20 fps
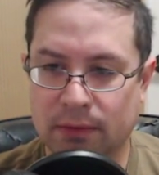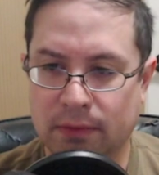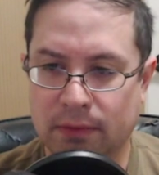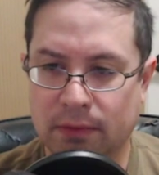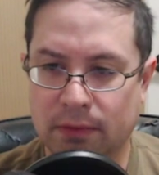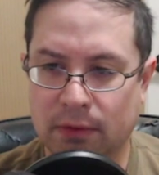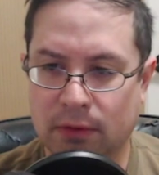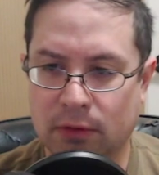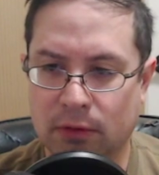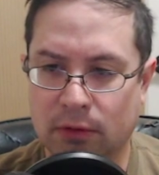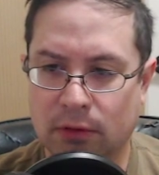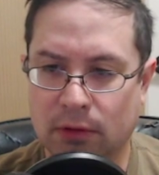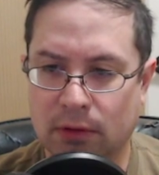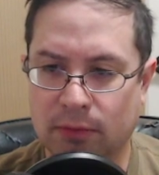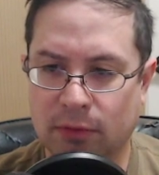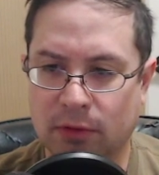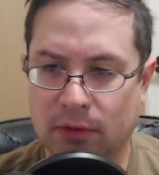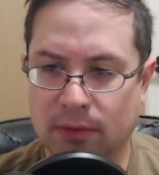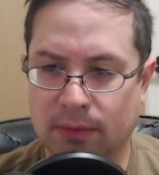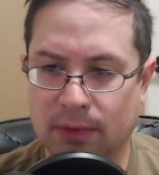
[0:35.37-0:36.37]
This
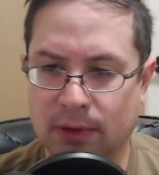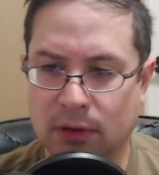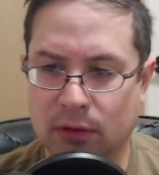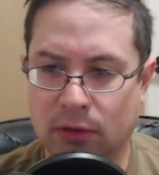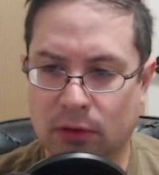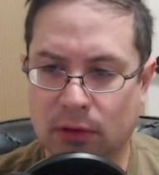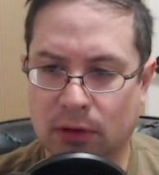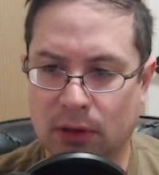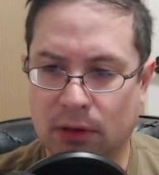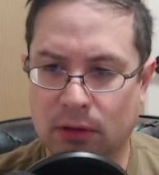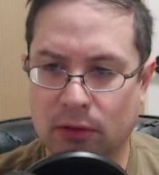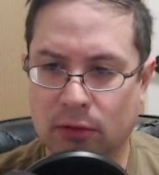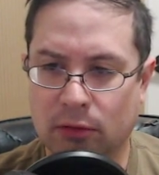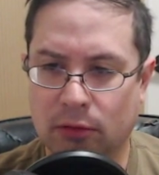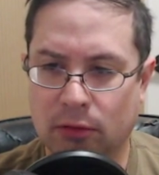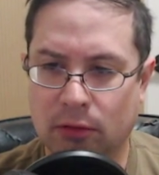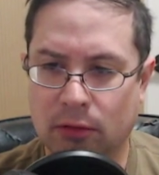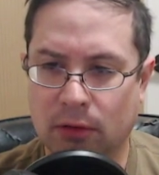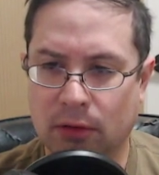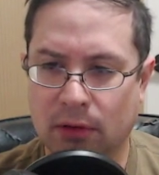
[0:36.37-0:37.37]
seems to make
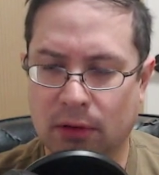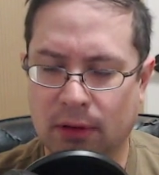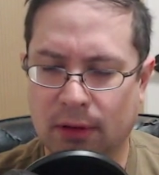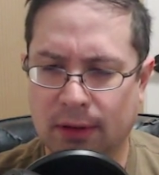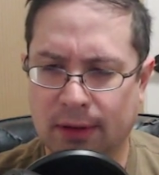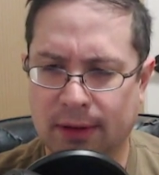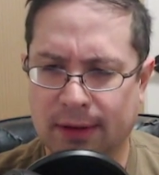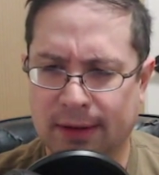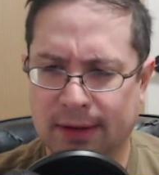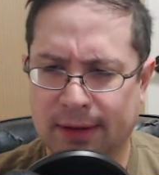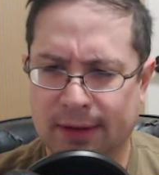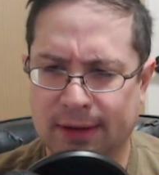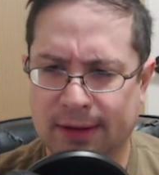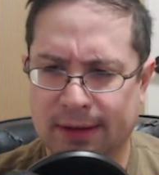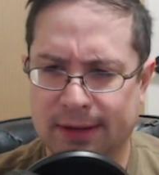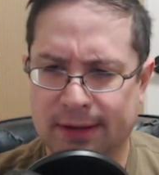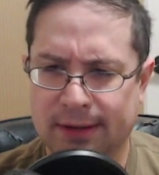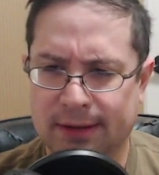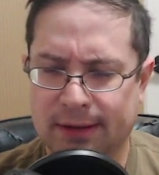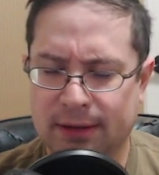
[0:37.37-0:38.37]
sense.
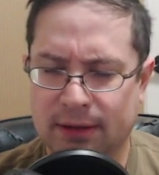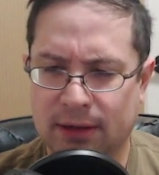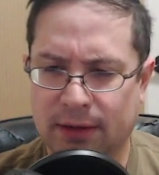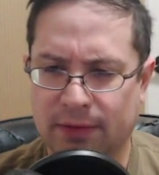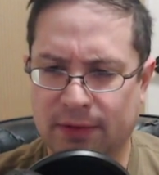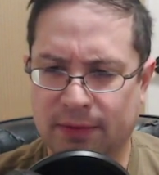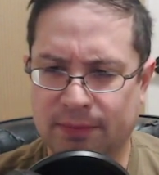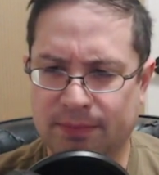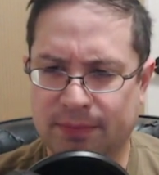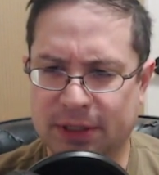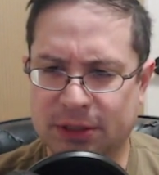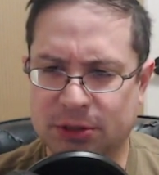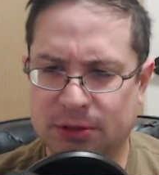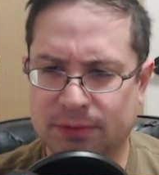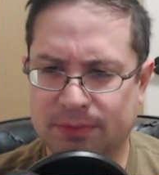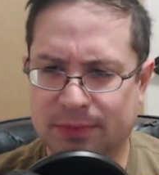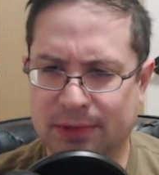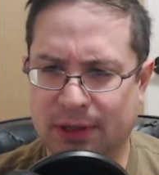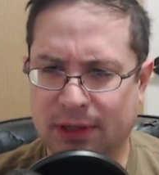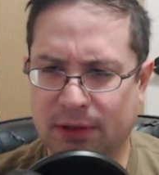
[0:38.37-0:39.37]
And then
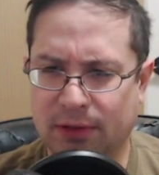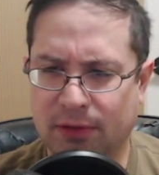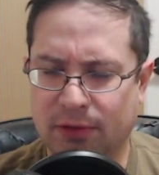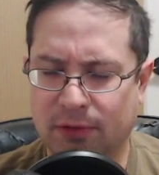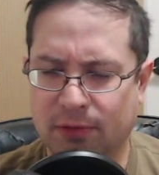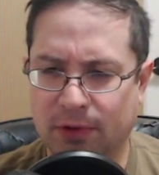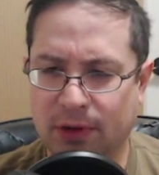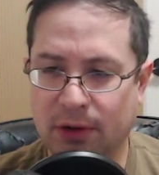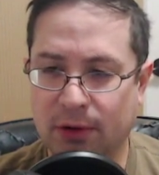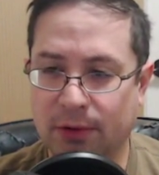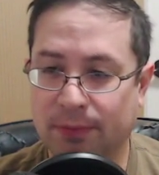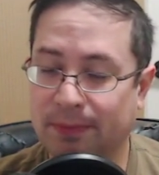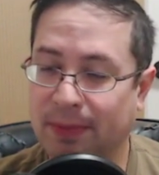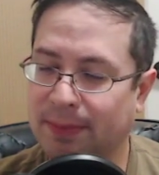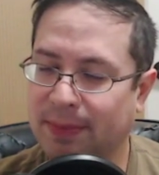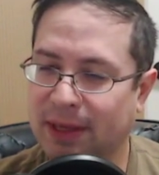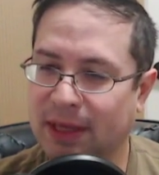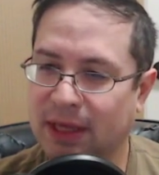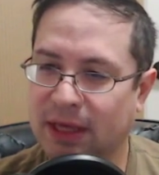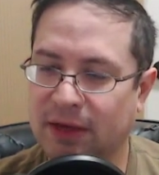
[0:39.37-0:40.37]
bishop d3 or
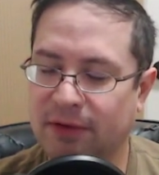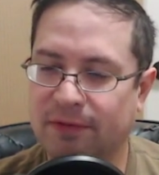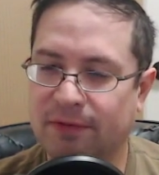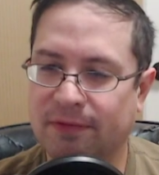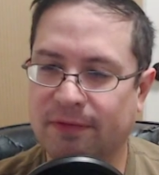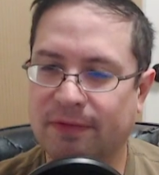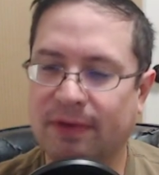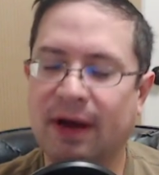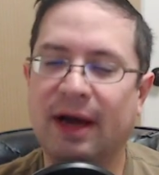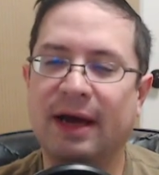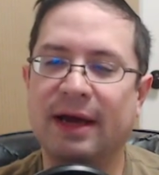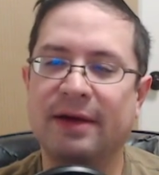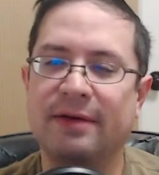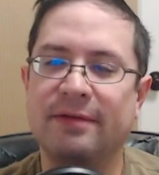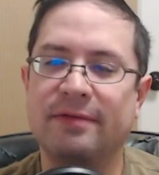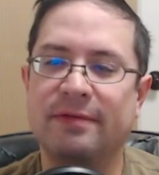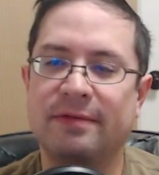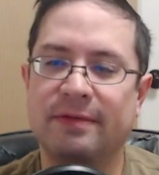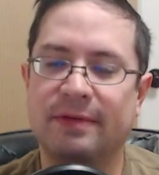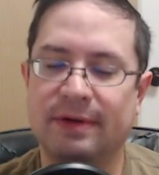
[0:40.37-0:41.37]
maybe e5.
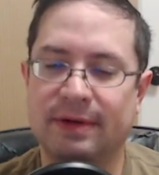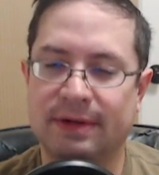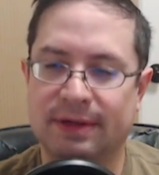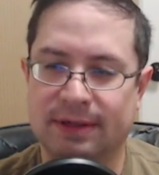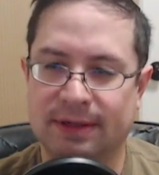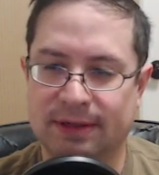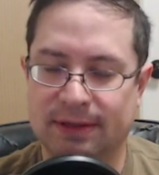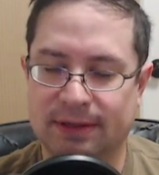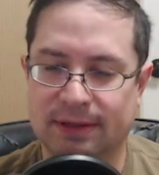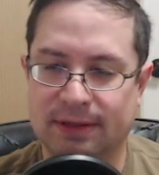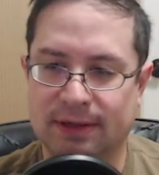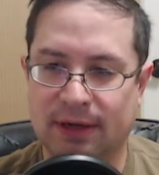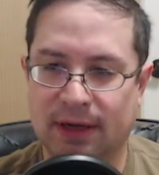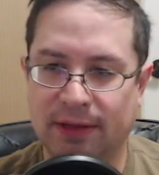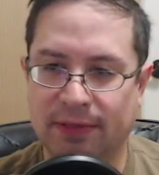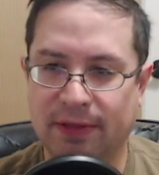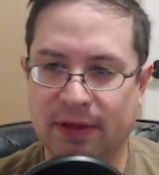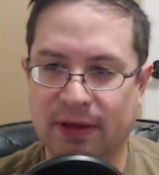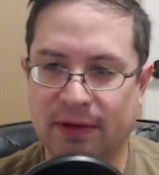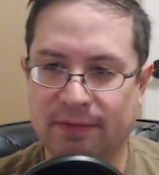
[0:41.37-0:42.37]
I
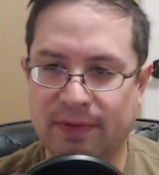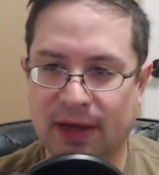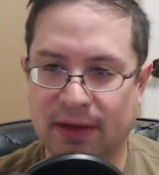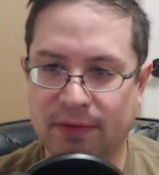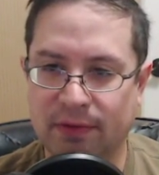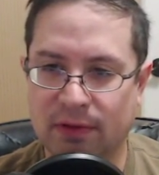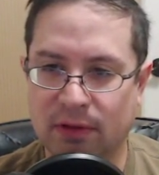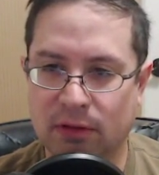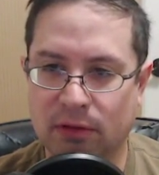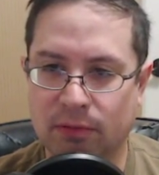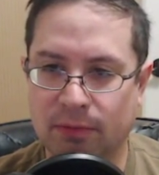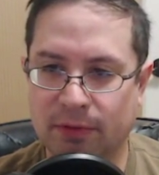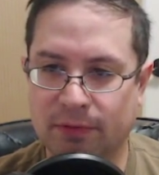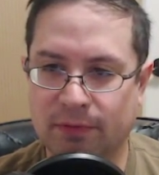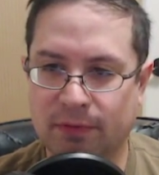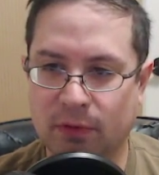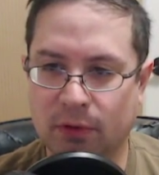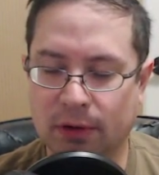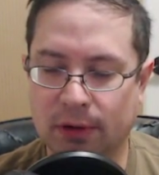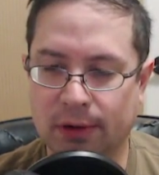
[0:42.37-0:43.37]
think I've had this
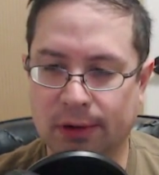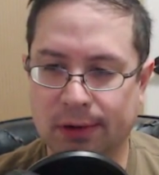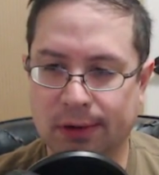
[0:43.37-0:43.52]
before.